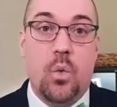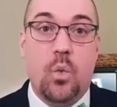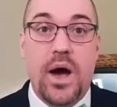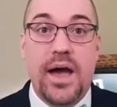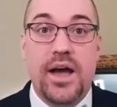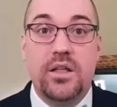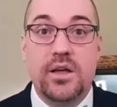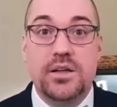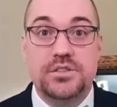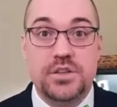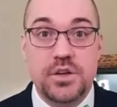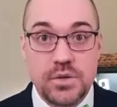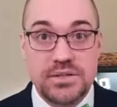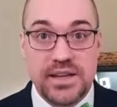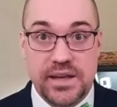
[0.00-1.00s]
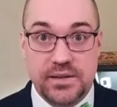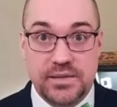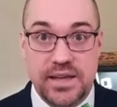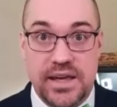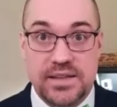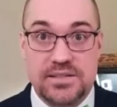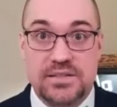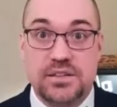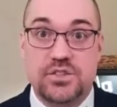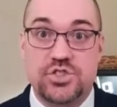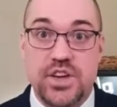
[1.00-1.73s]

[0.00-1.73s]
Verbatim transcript: while a two-tailed test